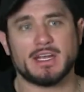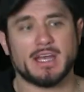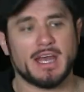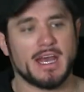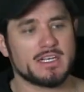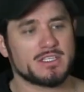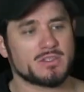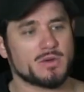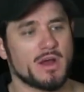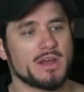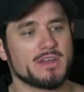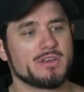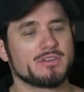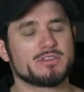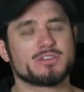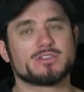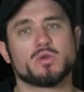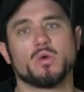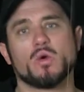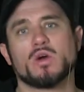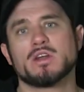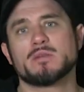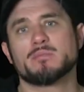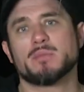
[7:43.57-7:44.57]
Okay, so I use
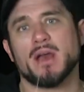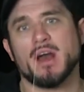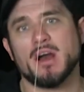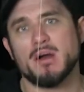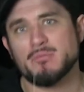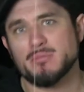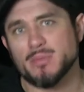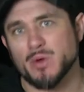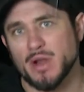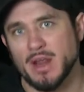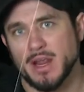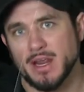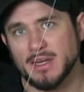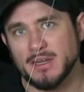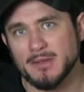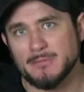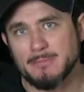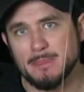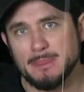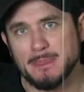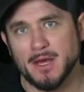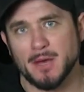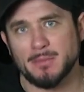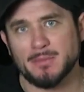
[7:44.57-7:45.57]
20 pound braid
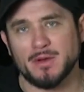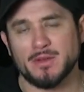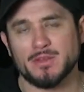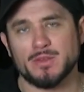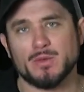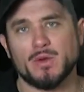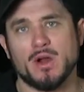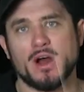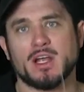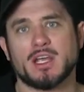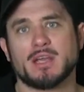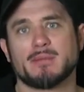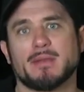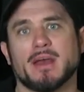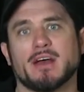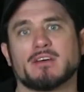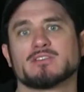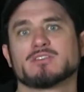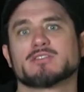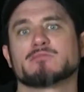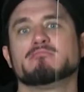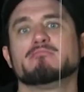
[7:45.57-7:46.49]
up here in the Rocky Mountains.